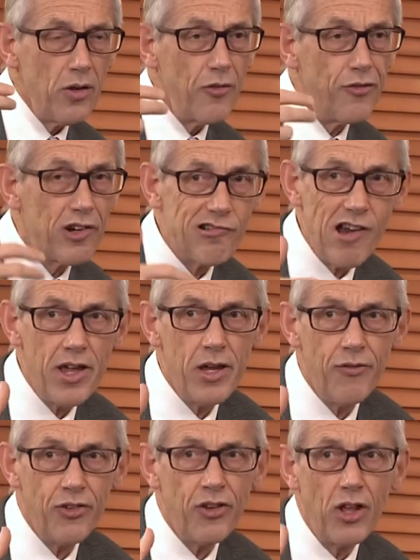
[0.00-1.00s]
For
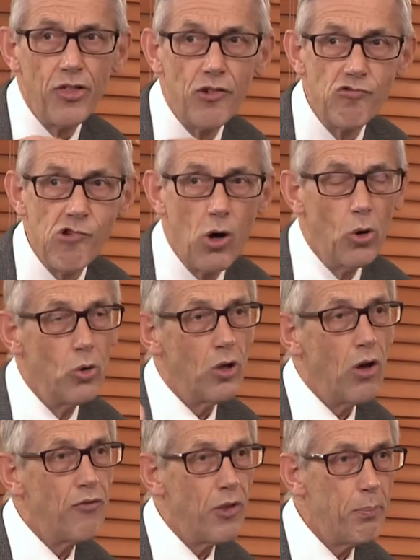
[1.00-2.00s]
Graves, the
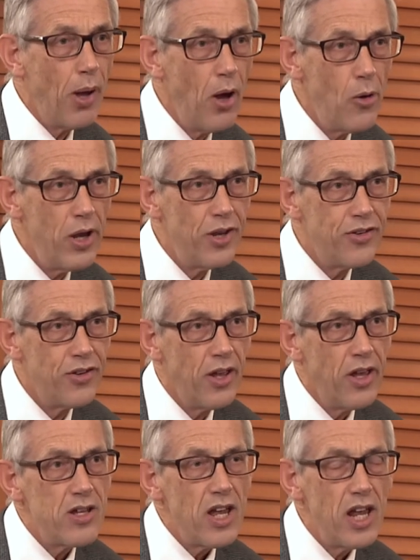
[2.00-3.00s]
role of the poet
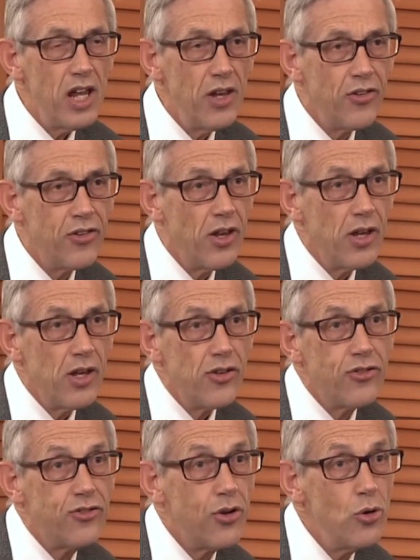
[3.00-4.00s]
is
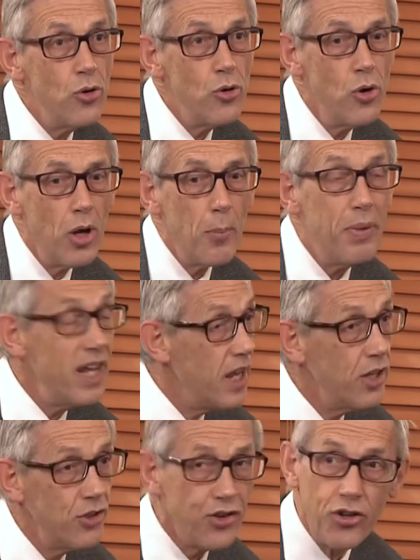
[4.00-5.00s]
to be
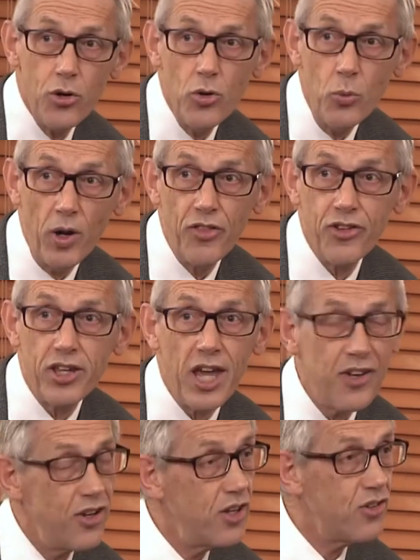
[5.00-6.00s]
in tune with, to
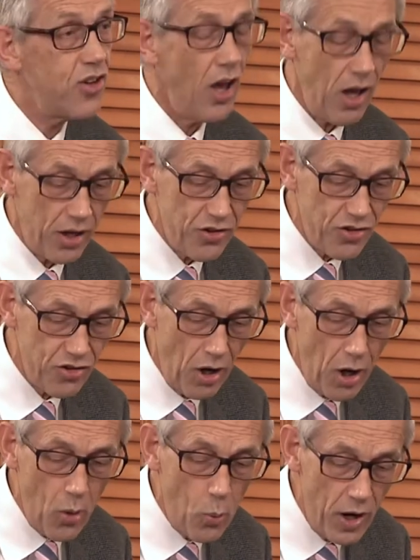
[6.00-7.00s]
get in touch
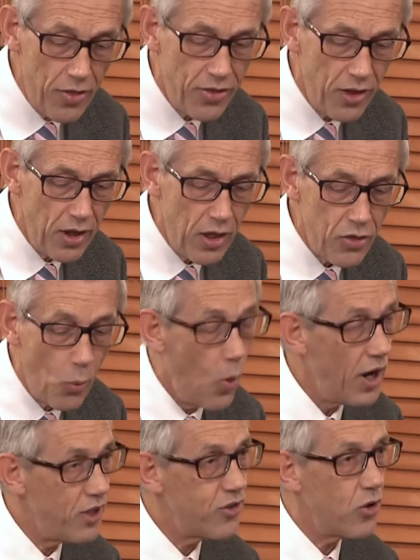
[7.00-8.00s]
with the
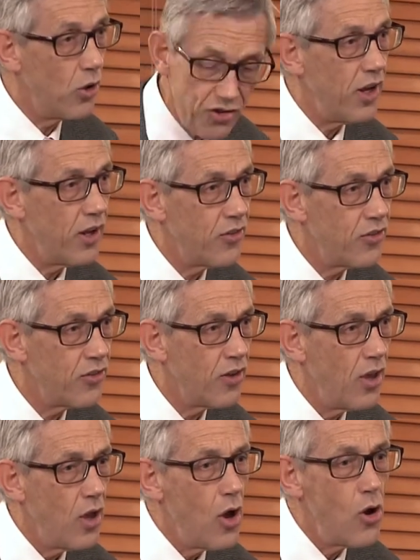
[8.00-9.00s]
white
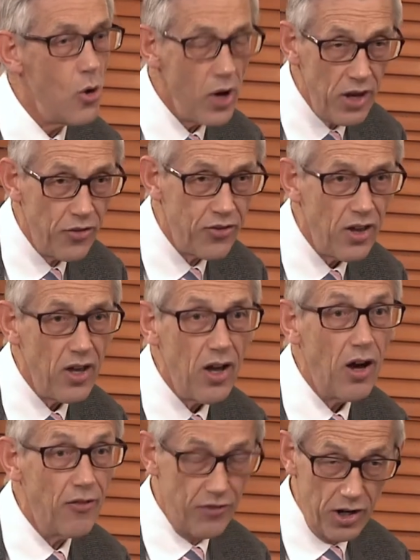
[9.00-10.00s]
goddess, who is
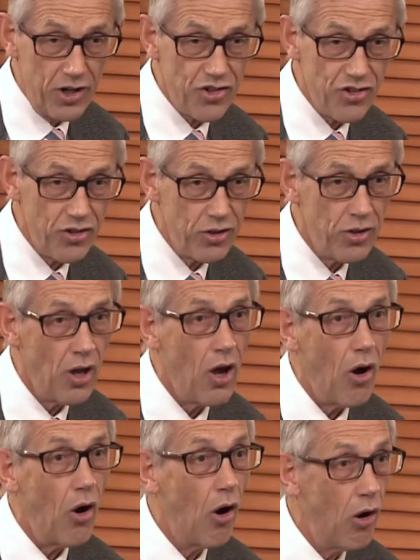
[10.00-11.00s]
a version
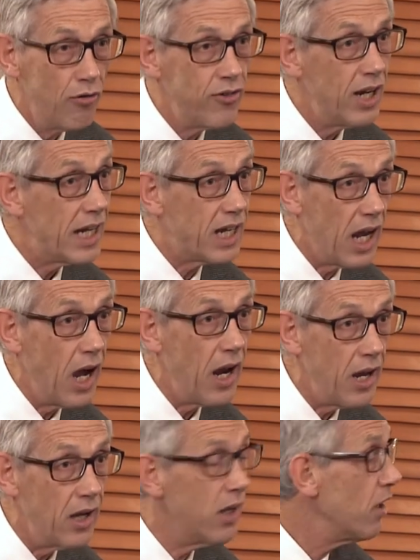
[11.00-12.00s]
of
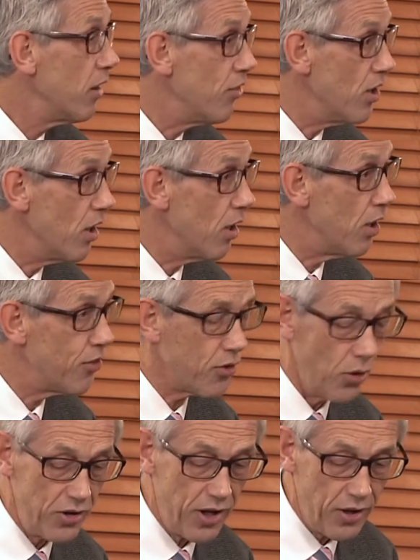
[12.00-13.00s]
Gaia the earth
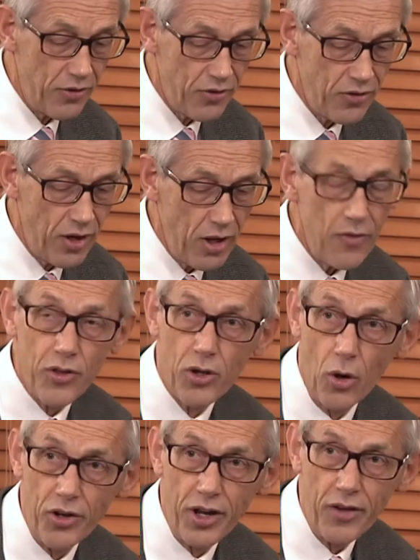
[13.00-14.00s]
goddess, the
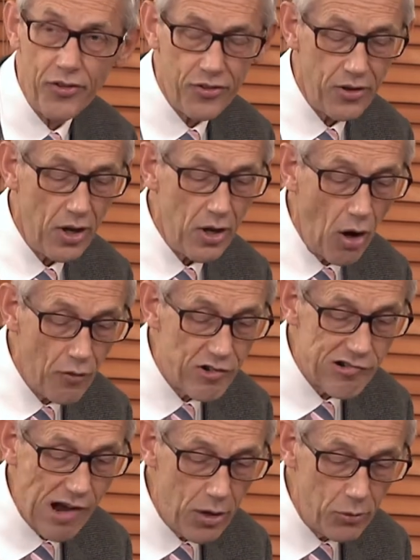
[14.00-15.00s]
goddess of
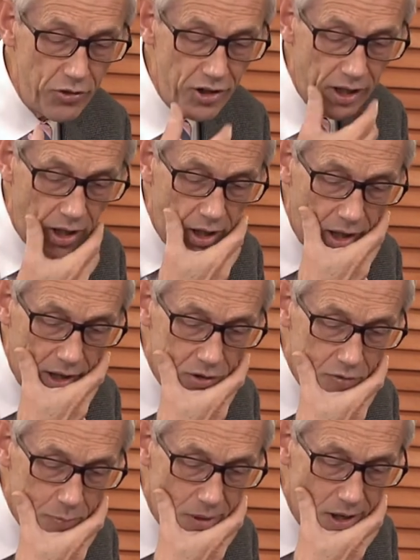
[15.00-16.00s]
grounding and
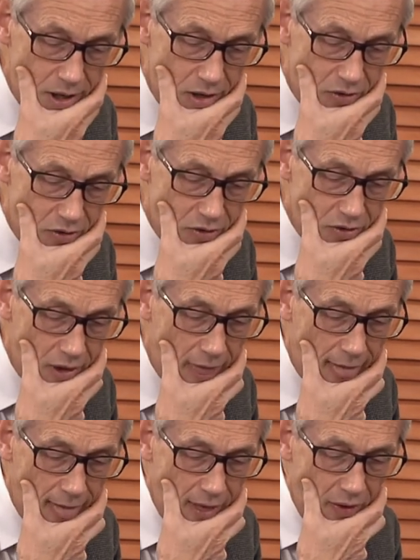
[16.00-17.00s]
of place.
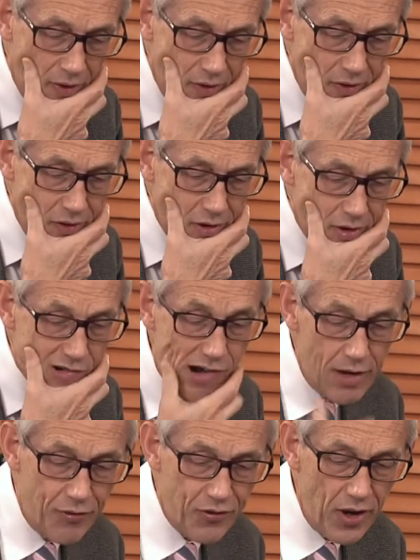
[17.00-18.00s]

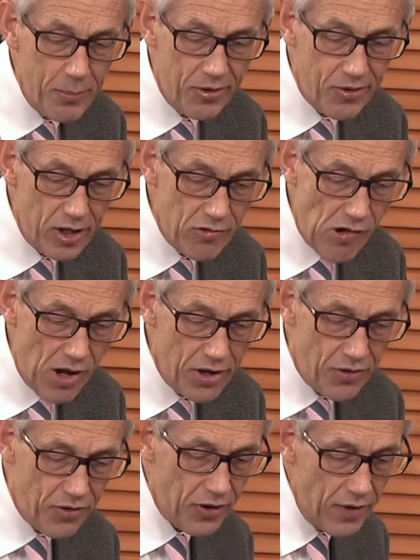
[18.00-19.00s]
Graves famously
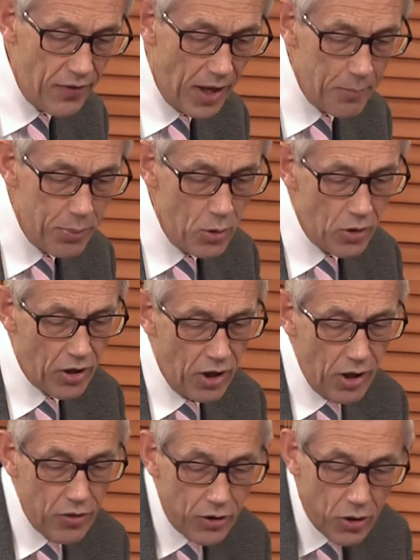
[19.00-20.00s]
writes in that book
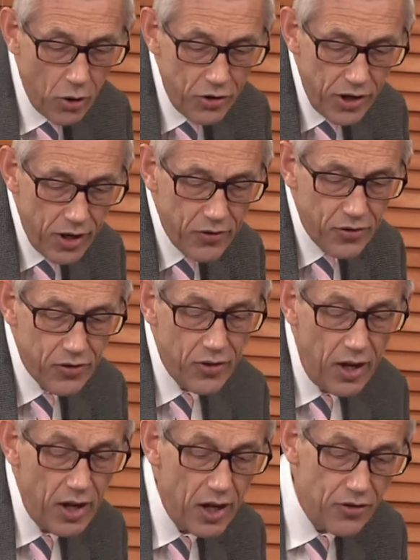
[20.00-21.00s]
The
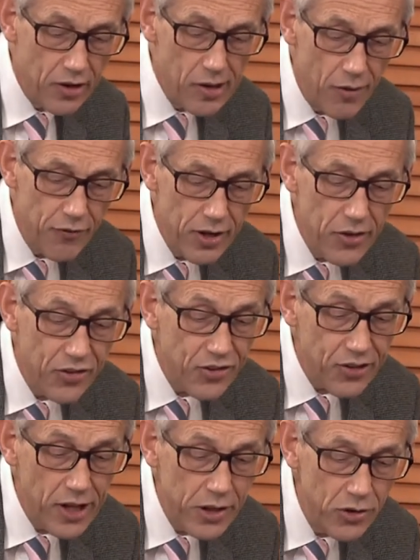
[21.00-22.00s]
goddess is a lovely,
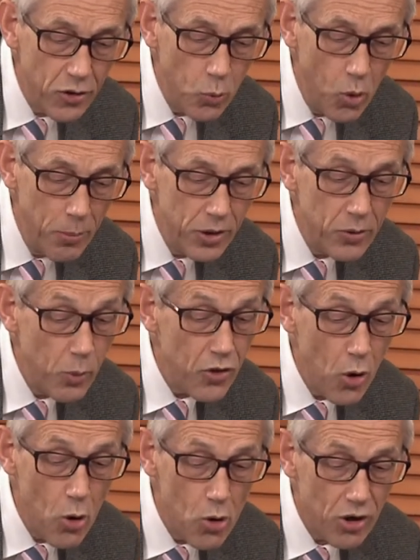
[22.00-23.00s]
slender woman with a
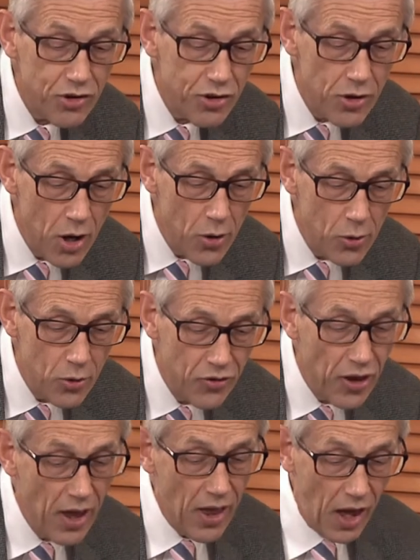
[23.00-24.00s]
hooked
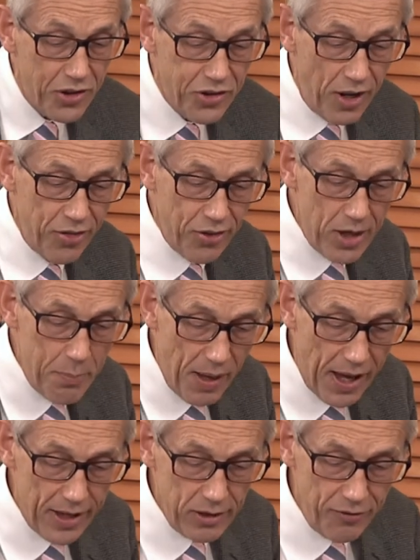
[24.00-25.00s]
nose, a deathly
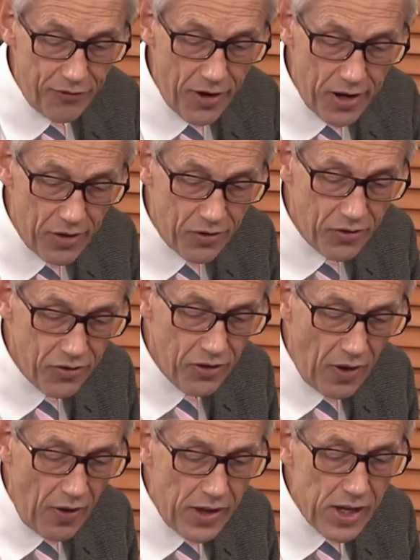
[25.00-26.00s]
pale
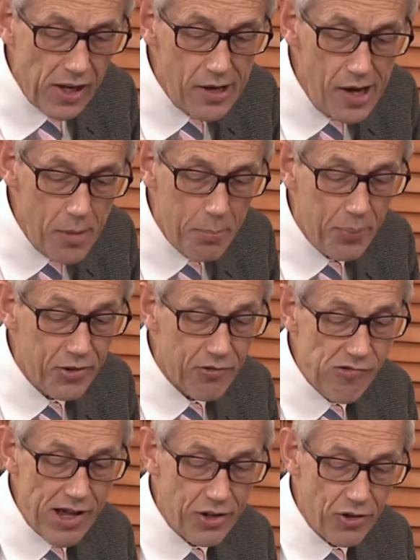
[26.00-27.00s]
face, lips
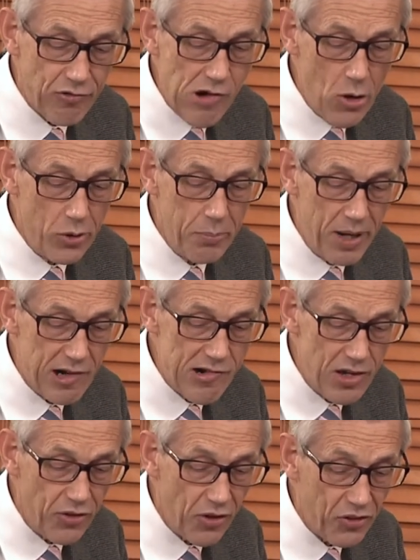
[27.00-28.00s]
red as rowan
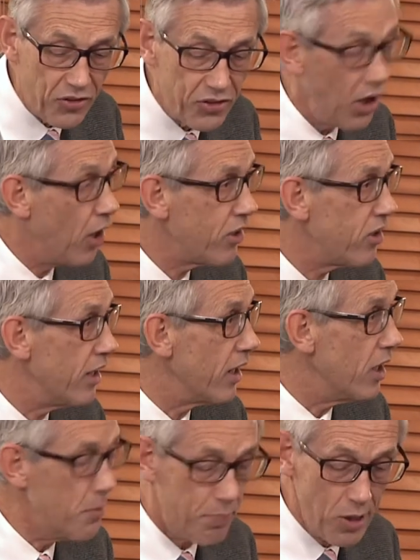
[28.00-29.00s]
berries,
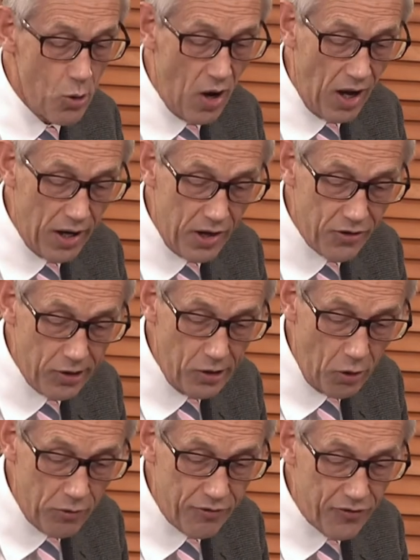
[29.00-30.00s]
startlingly blue eyes, and
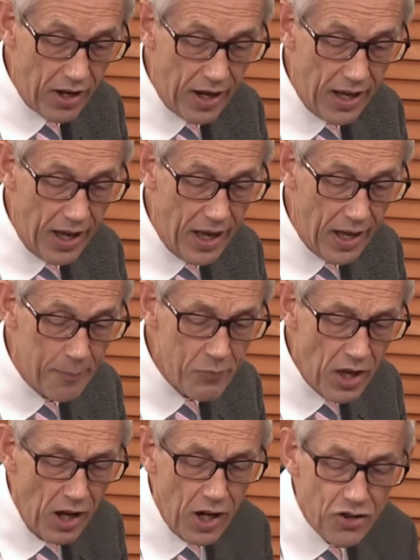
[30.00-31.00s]
long fair hair.
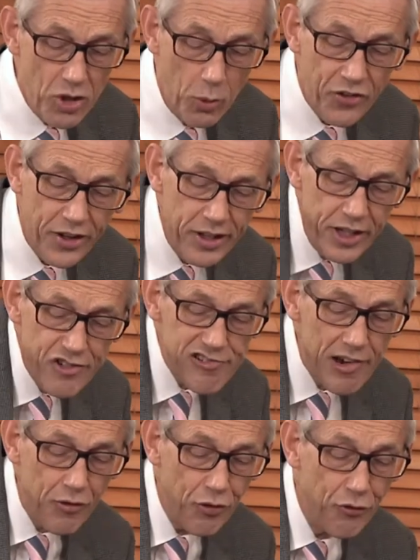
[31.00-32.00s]
She will suddenly
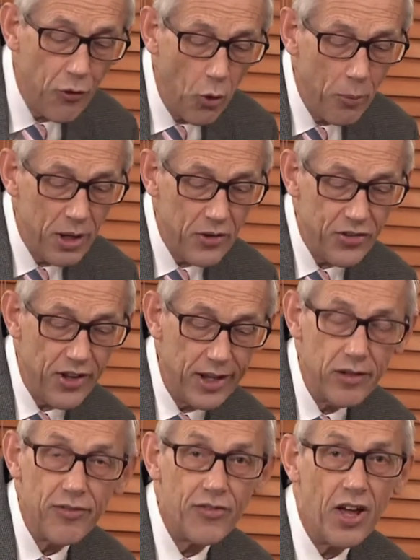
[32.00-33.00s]
transform
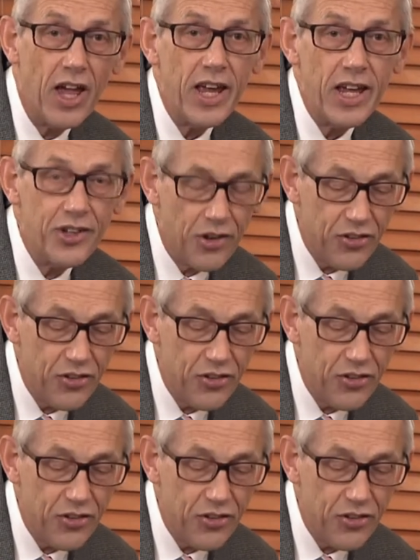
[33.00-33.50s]
herself into